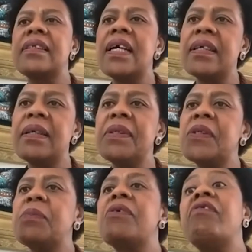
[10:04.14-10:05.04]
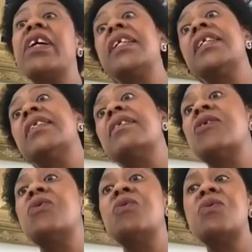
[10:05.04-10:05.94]
cannabis, provided
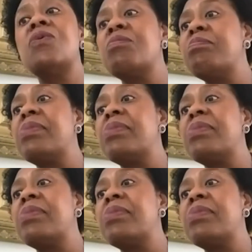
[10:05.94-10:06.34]
you